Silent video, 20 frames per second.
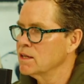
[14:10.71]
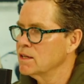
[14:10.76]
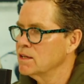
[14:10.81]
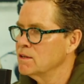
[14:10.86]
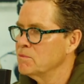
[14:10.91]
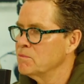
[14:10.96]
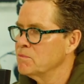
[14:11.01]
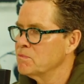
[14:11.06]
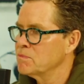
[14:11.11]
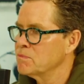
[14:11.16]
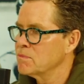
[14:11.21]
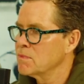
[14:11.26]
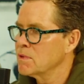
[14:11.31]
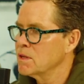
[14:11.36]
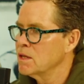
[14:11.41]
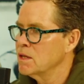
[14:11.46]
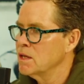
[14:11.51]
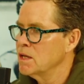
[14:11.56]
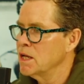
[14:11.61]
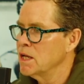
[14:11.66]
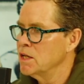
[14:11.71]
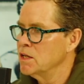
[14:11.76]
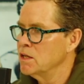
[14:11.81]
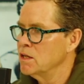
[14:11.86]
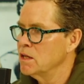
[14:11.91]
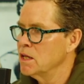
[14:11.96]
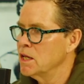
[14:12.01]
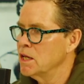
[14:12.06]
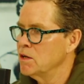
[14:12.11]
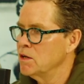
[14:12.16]
Yeah and
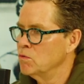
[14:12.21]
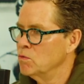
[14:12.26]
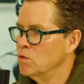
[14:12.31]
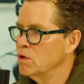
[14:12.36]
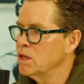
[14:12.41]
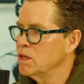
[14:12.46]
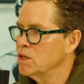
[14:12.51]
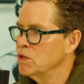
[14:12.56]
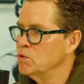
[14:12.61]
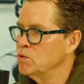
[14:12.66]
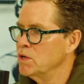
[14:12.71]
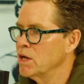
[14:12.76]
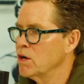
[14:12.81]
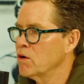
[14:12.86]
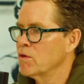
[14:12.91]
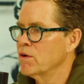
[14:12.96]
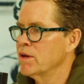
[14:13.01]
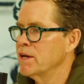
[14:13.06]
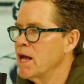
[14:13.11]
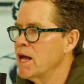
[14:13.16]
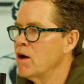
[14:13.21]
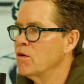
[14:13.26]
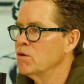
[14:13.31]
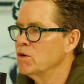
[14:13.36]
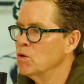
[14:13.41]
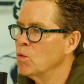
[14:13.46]
and really you narrowed it down